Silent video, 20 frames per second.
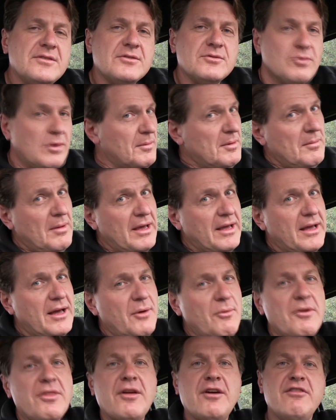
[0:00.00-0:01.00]
this is Roman
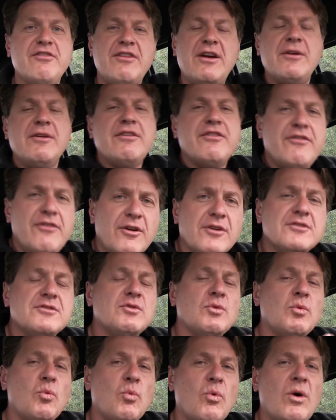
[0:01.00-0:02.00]
Mica with our very
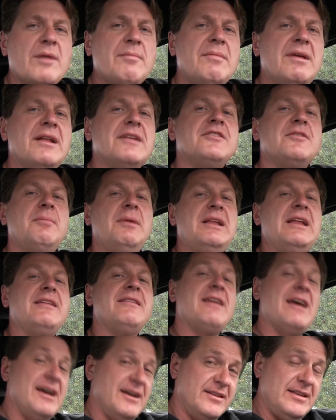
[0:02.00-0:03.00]
first one minute speedy
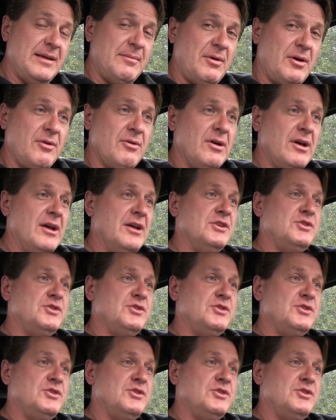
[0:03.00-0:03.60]
tech demo,